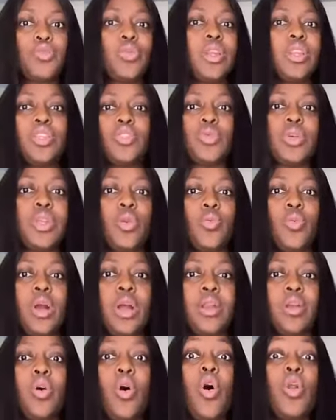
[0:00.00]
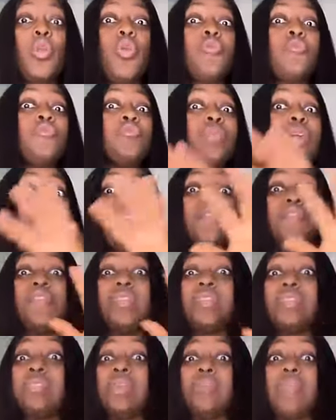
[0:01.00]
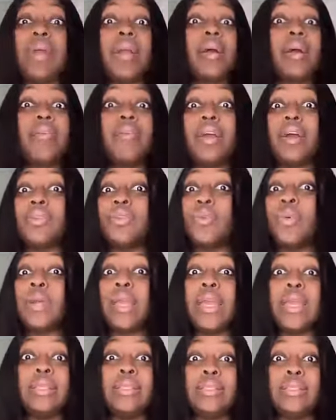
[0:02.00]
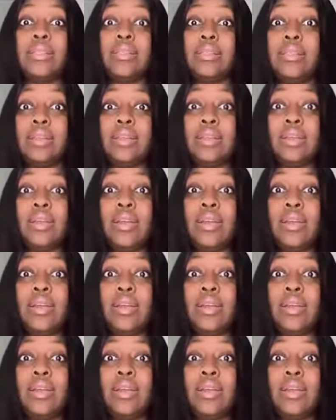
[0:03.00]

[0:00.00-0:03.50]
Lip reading: 2021, all of una fi say my career don't end.